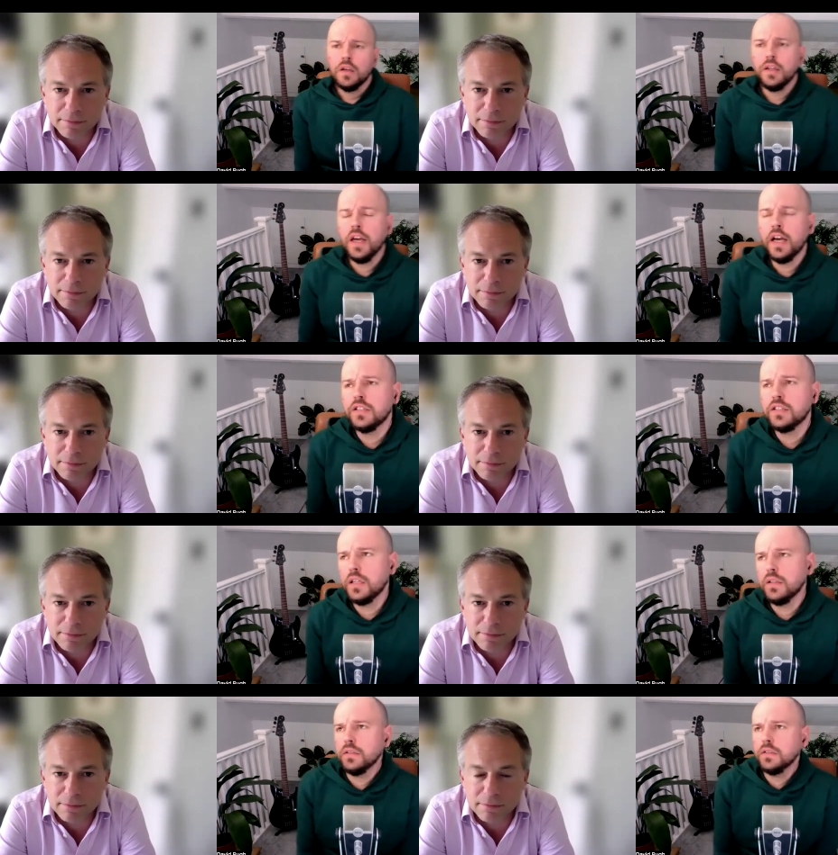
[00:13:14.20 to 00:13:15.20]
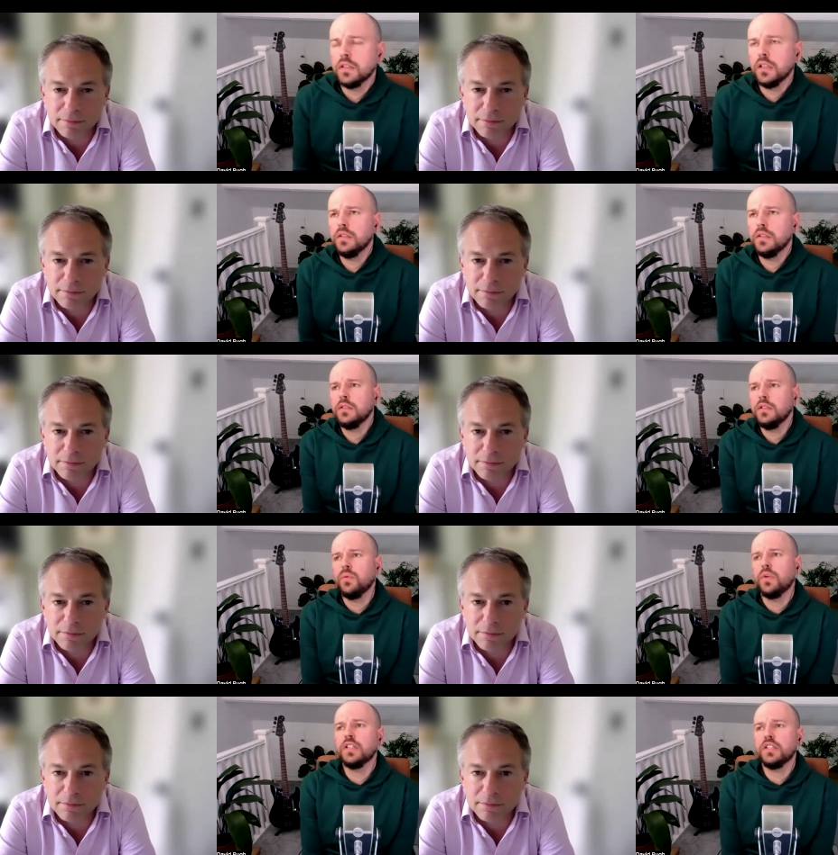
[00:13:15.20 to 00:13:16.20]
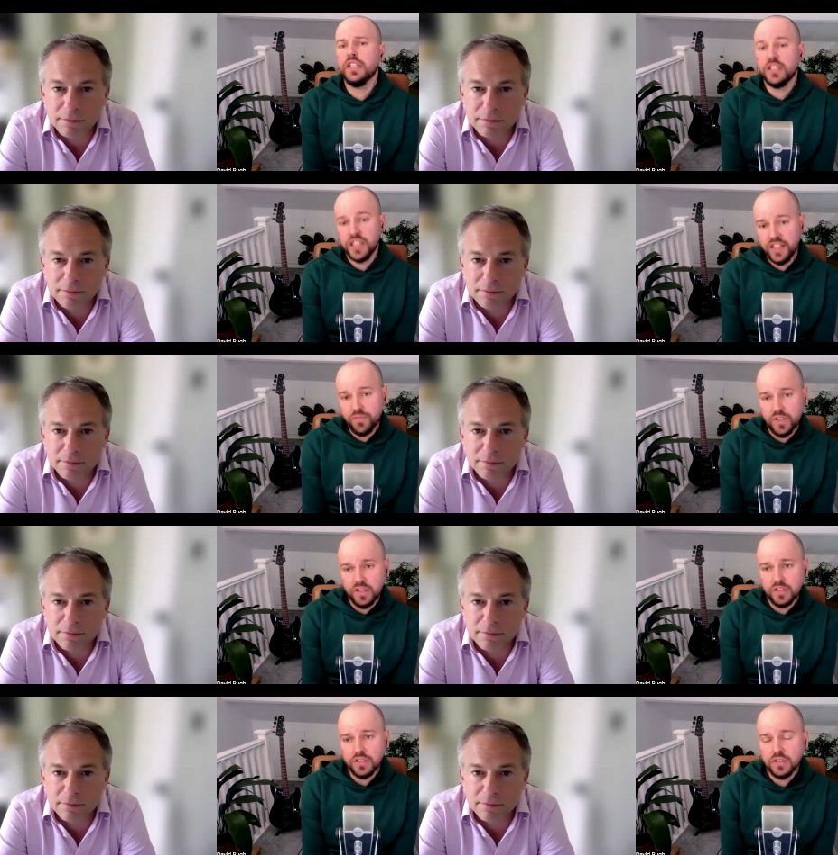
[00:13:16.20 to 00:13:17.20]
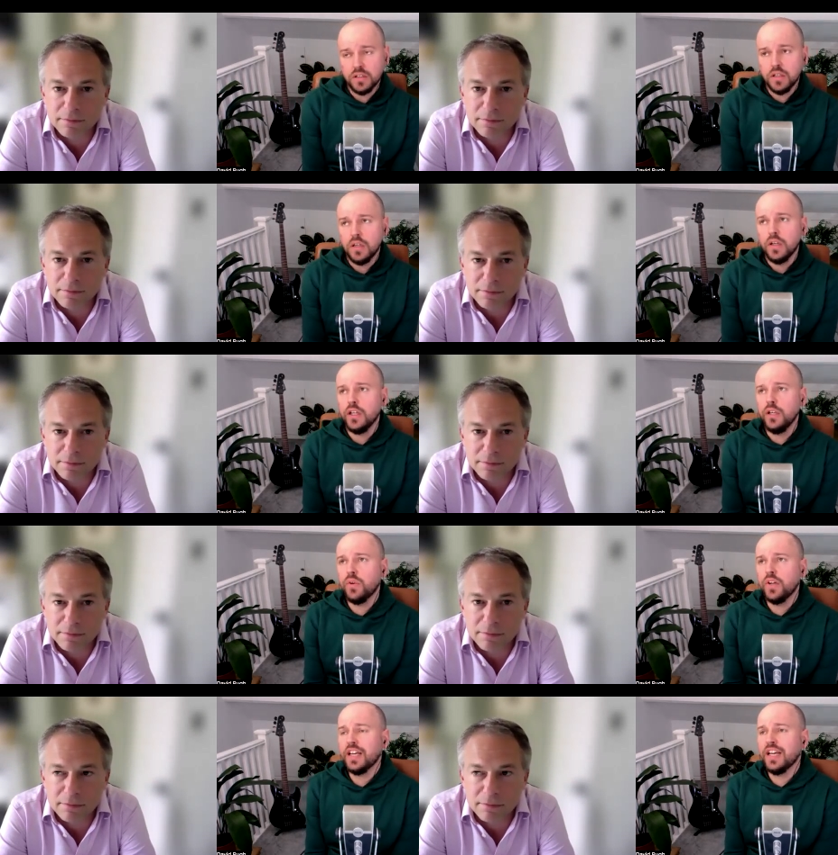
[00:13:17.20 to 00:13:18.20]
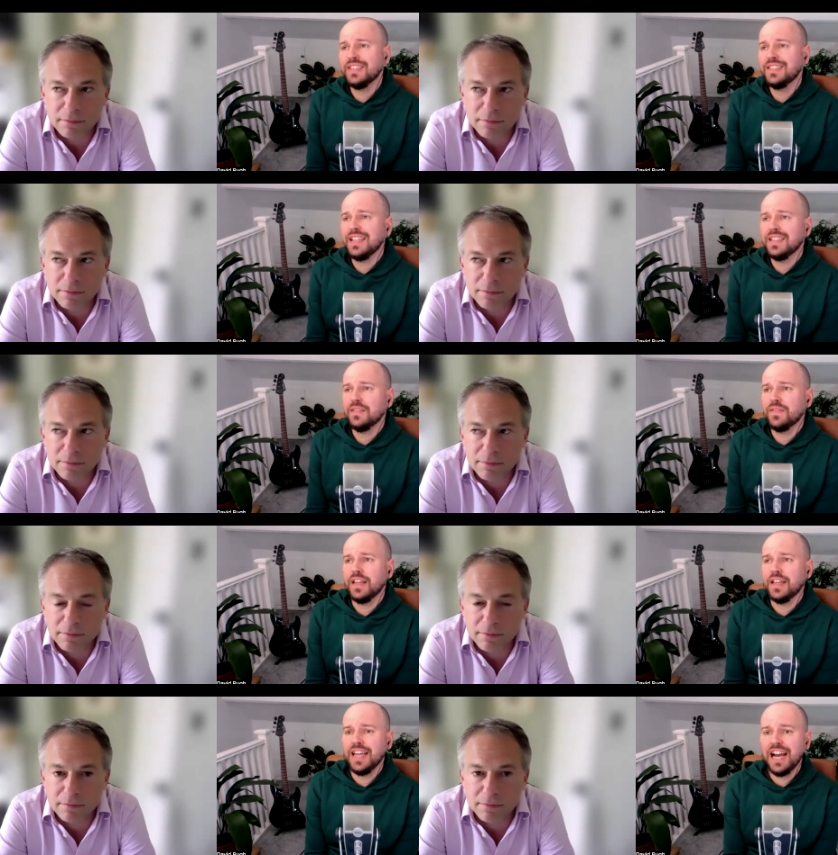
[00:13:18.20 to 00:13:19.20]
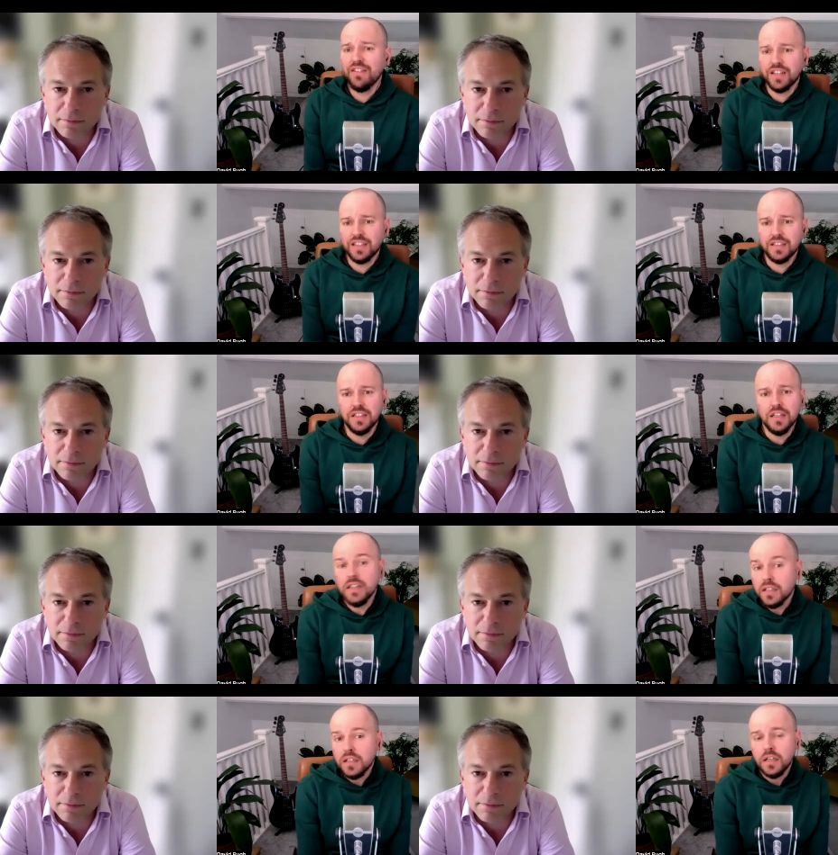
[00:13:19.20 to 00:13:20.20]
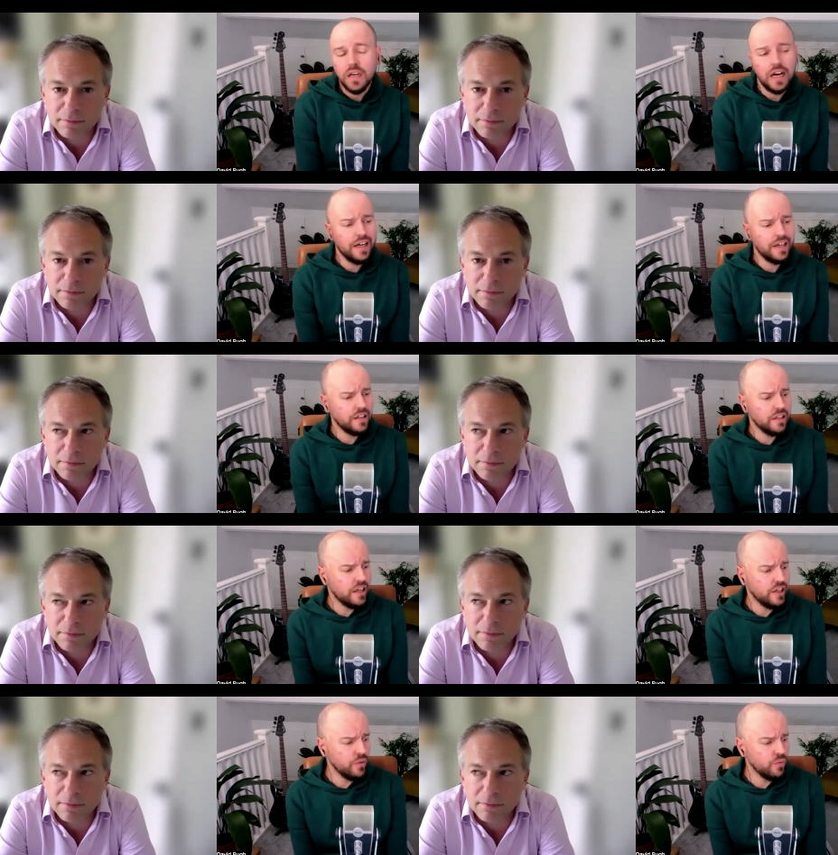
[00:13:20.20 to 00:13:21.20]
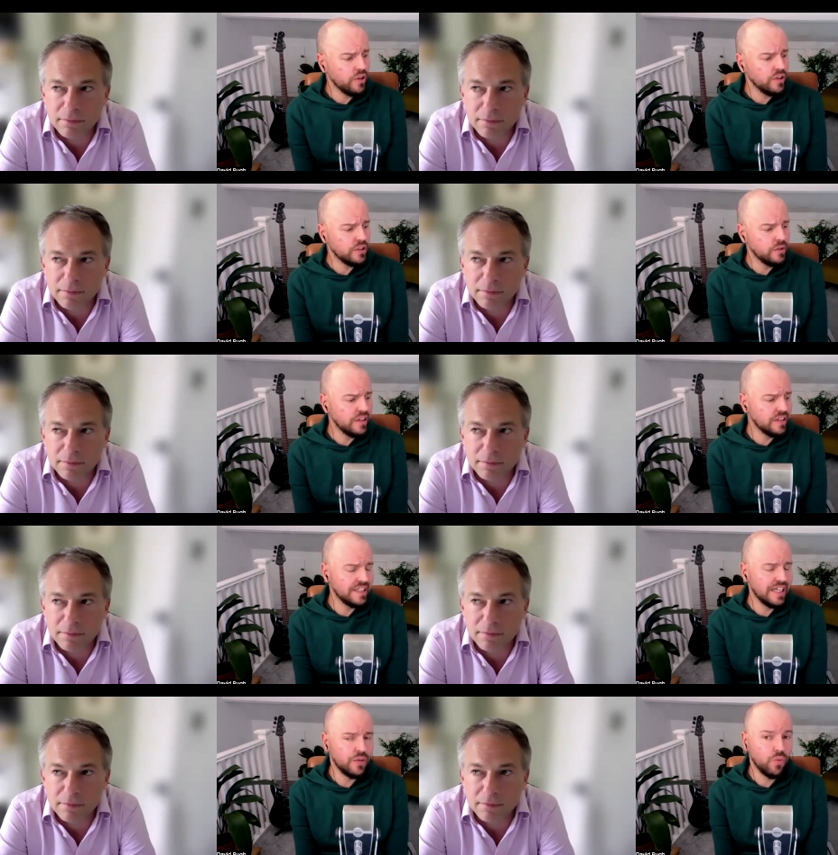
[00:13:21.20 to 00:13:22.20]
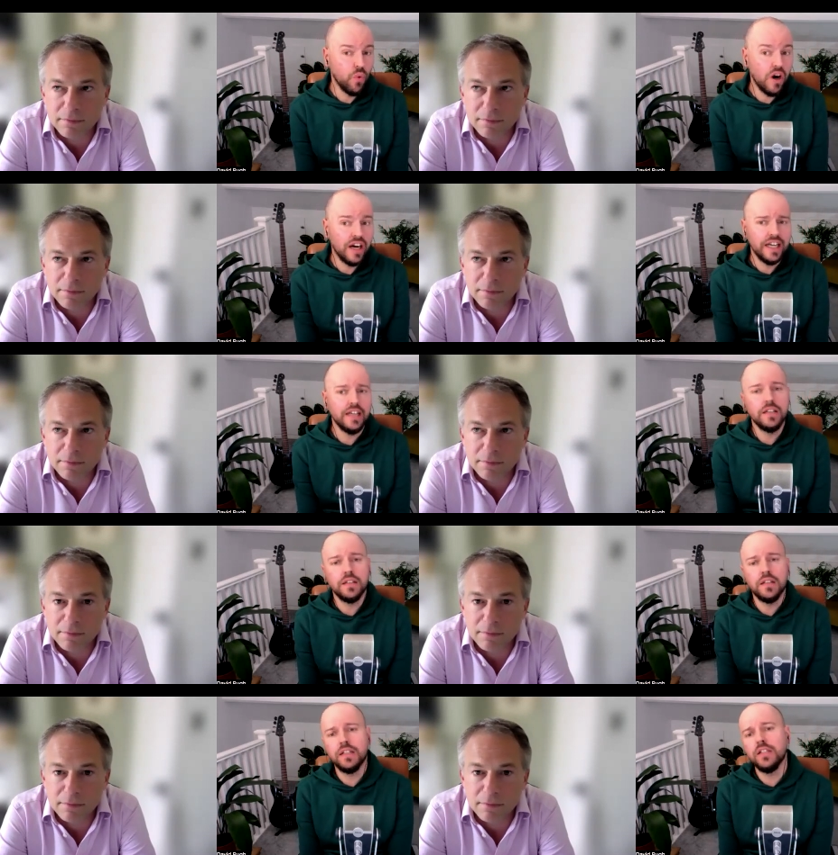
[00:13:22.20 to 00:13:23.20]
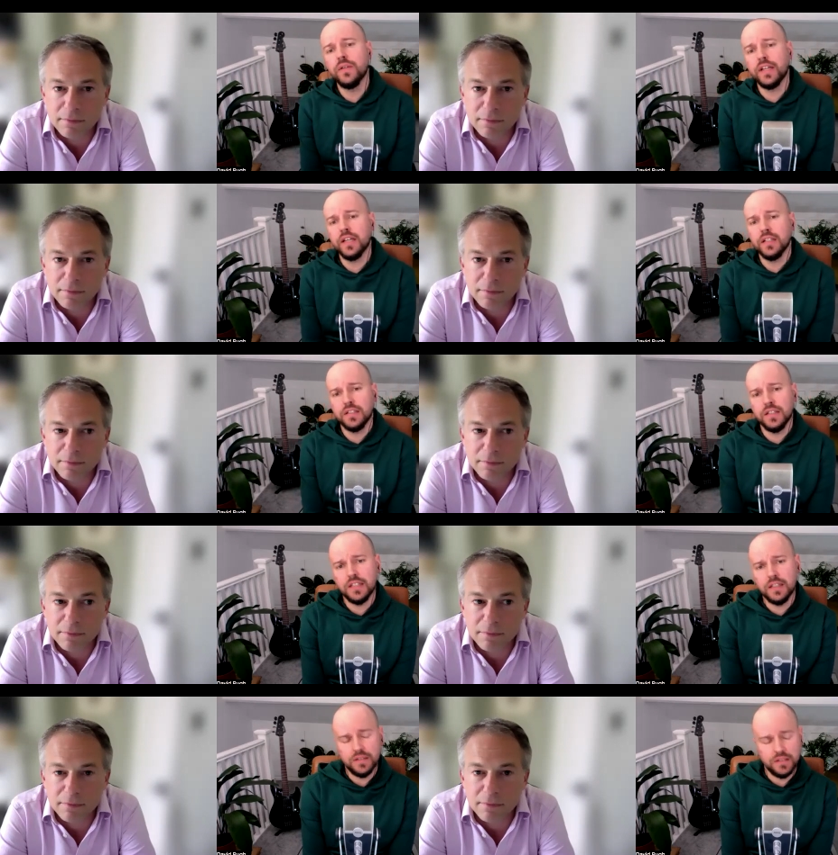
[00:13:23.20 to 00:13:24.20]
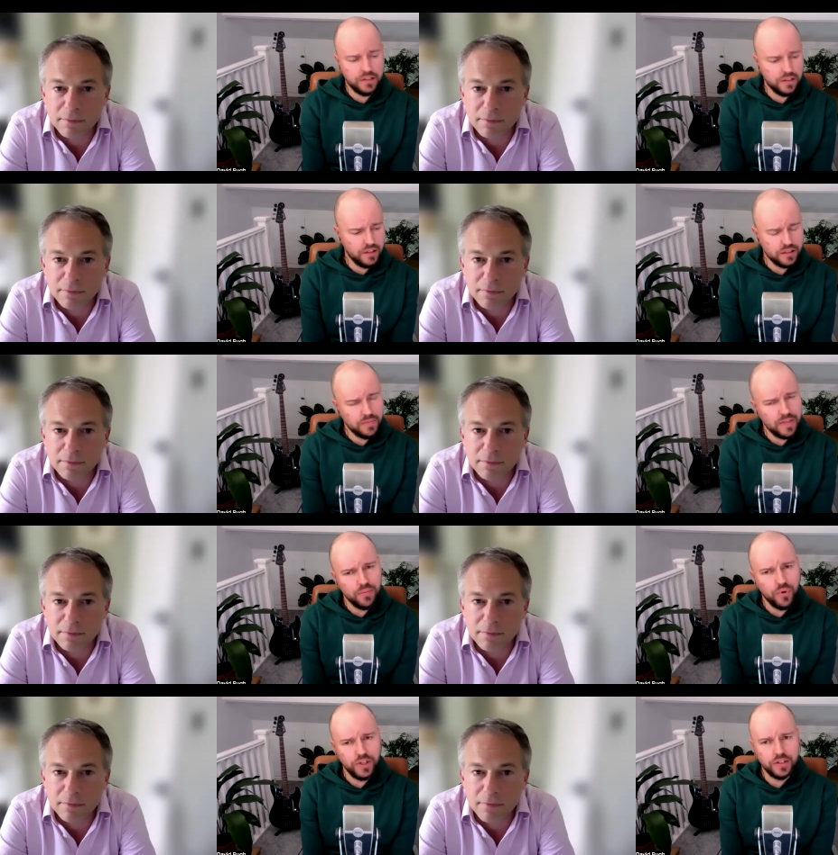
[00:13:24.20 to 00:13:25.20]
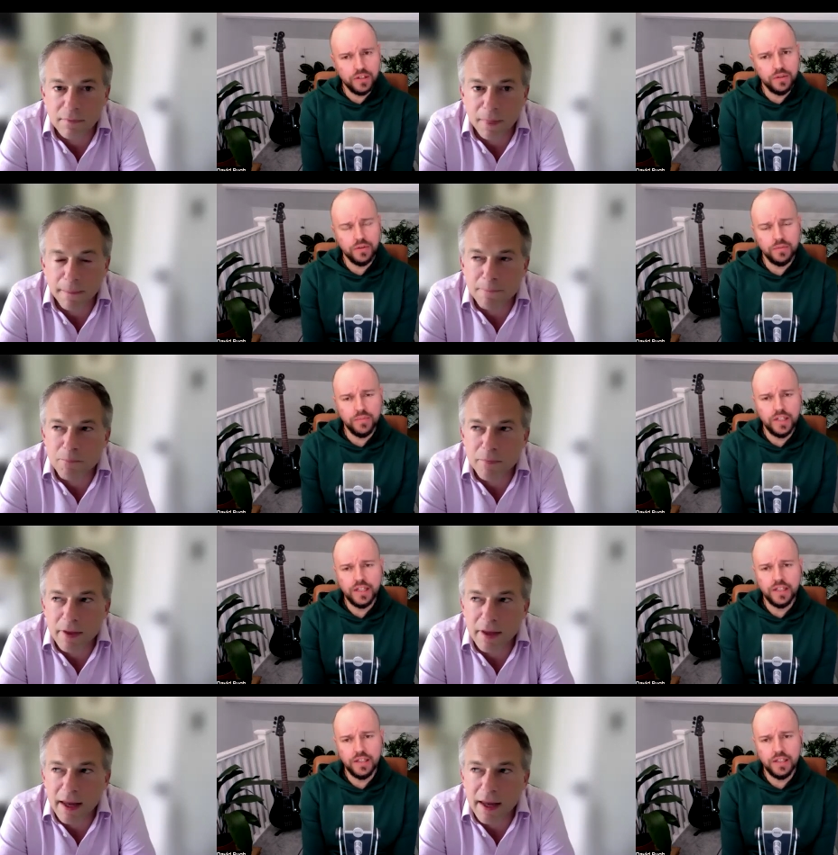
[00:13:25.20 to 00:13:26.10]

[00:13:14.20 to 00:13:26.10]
Speaker 1: Yeah, so so you want to see achievements, you want to get a sense of their character, and and you want to understand why they're doing it. is that is that, those are the main points that you were making